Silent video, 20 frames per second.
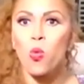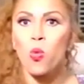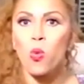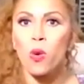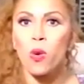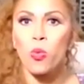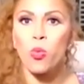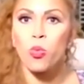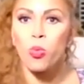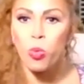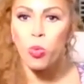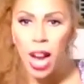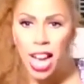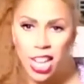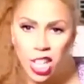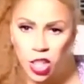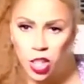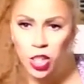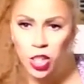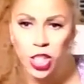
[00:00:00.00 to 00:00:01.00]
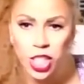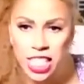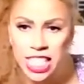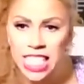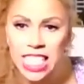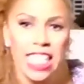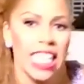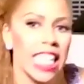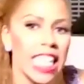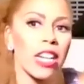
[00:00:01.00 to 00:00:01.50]
record
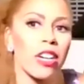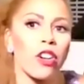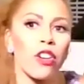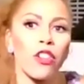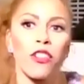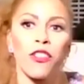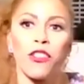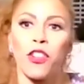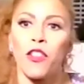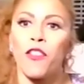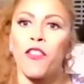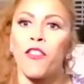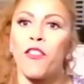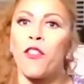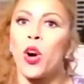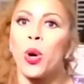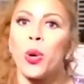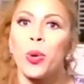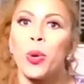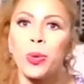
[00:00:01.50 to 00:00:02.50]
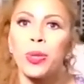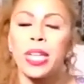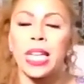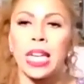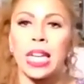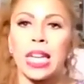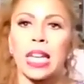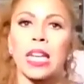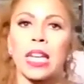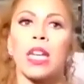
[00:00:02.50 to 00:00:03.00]
year for
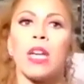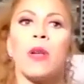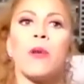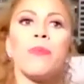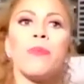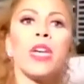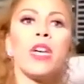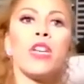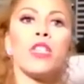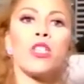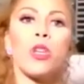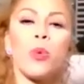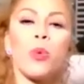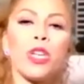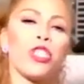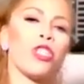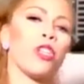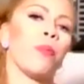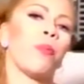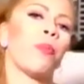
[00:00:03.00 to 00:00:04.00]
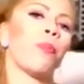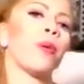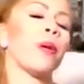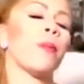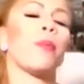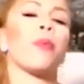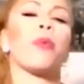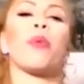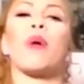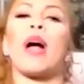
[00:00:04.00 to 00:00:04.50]
voting. So we should be
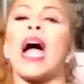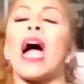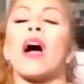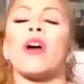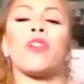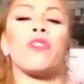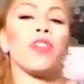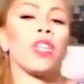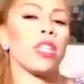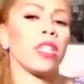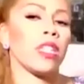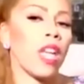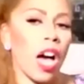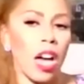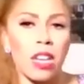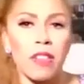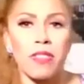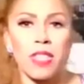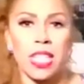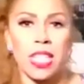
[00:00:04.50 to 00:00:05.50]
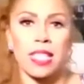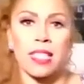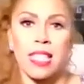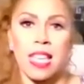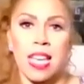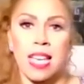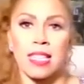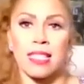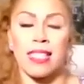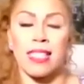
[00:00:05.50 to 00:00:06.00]
proud of a lot of these
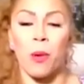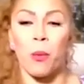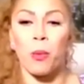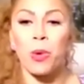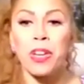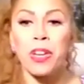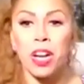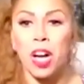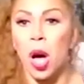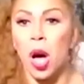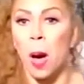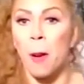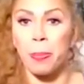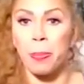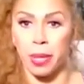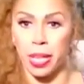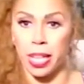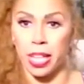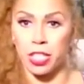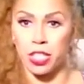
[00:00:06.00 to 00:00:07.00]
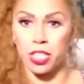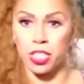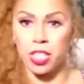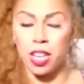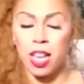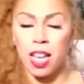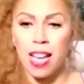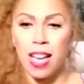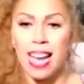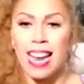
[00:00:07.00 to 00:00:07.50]
things that we accomplished.
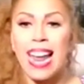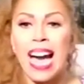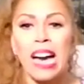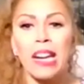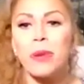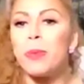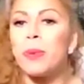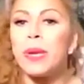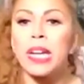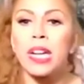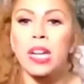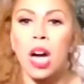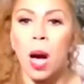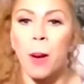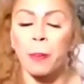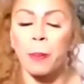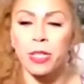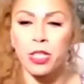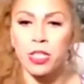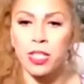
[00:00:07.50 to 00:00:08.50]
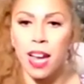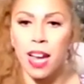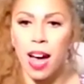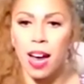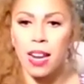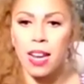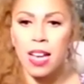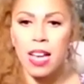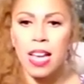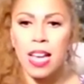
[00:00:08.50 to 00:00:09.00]
And how did we accomplish
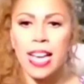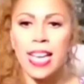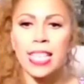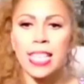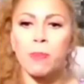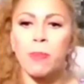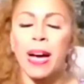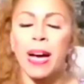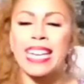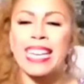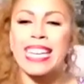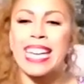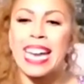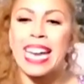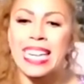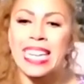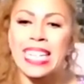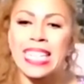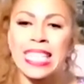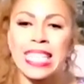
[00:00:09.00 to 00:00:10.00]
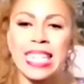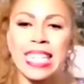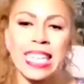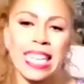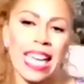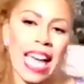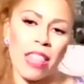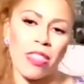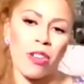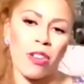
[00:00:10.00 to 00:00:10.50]
that? Is by getting
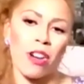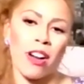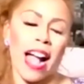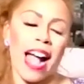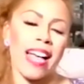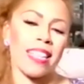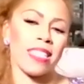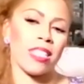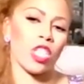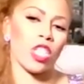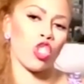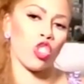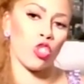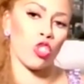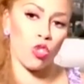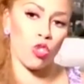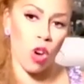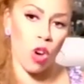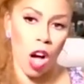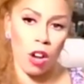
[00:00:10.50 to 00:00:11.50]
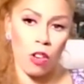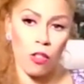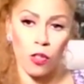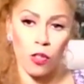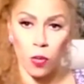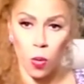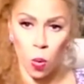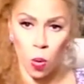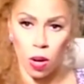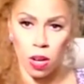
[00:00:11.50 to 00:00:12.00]
together as a strong
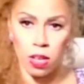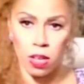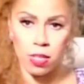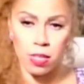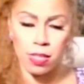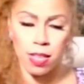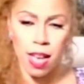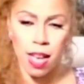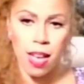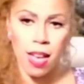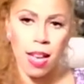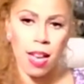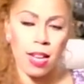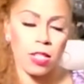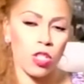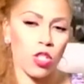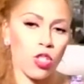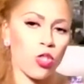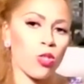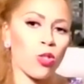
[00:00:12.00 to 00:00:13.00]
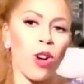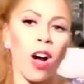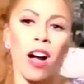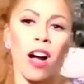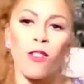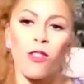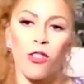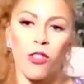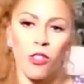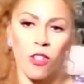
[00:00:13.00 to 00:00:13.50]
force and a
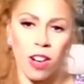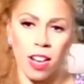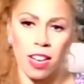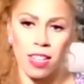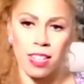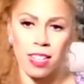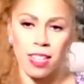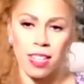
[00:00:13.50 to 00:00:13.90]
strong front